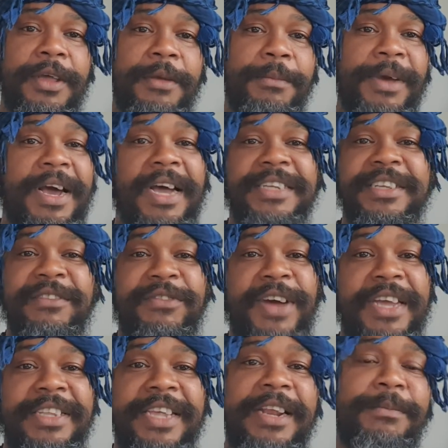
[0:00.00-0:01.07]
Because if
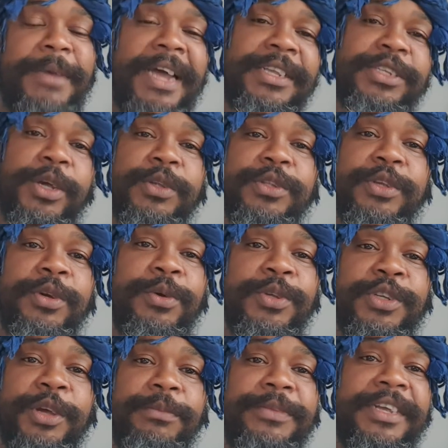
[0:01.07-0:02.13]
I tell my son to do
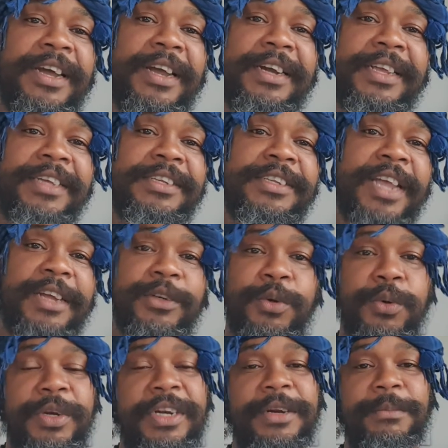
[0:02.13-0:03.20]
something and he's not
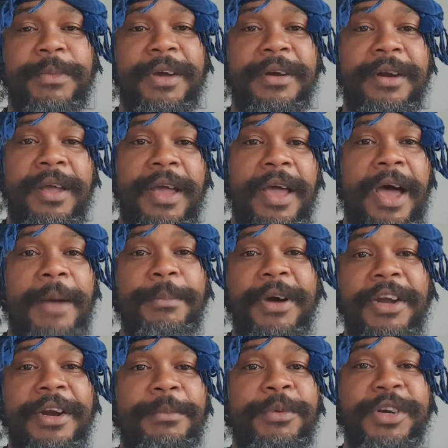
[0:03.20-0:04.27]
doing it, man, I'm
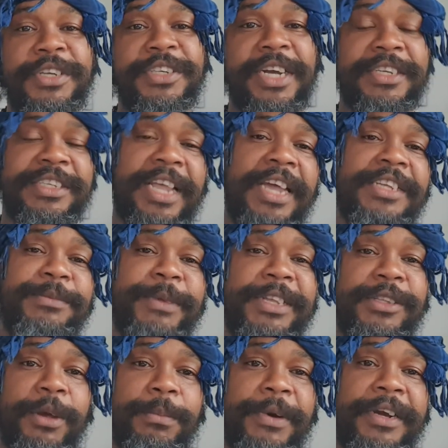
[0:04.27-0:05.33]
going to bring
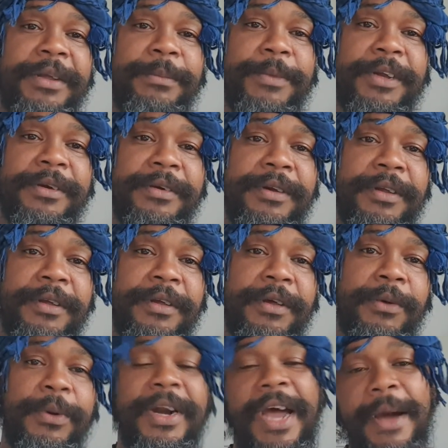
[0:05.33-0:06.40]
chastisement upon him, man.
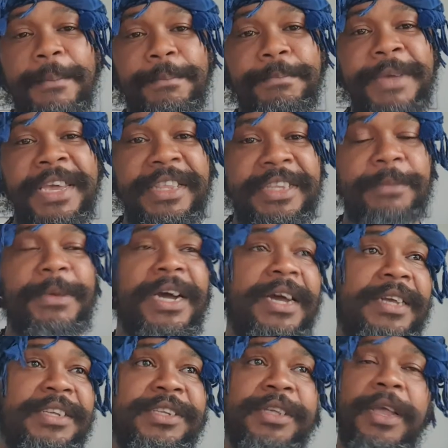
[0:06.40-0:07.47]
Whether I beat him
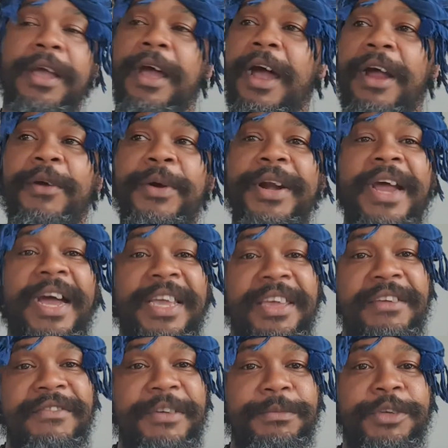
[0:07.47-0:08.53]
ass or whether I
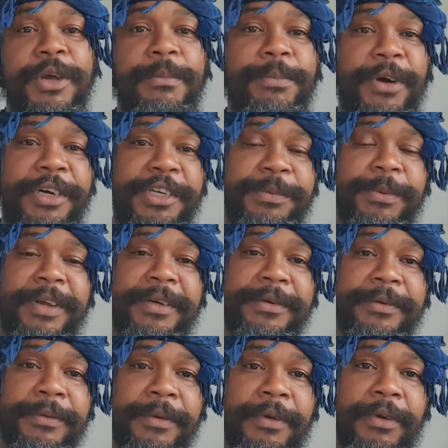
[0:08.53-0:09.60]
give him some punishment,
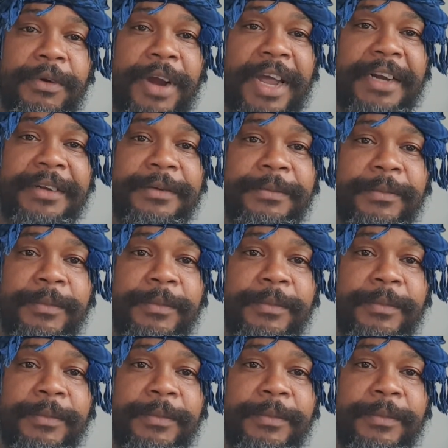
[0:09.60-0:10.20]
right?